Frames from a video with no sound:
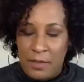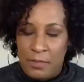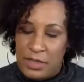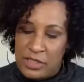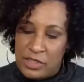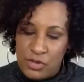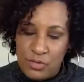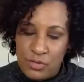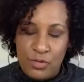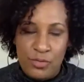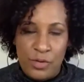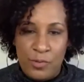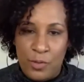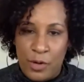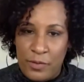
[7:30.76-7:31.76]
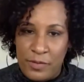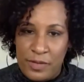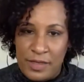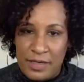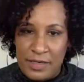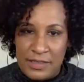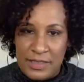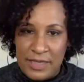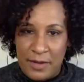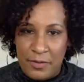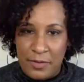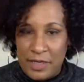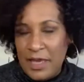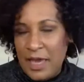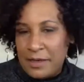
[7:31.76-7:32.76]
be true and work with some
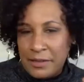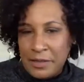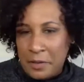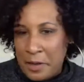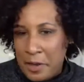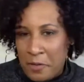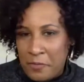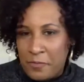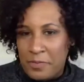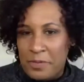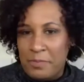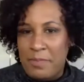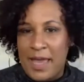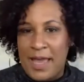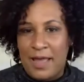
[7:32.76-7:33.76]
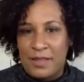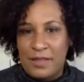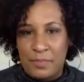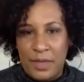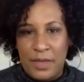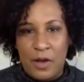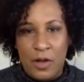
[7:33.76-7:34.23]
integrity. He had a little help from the mask, but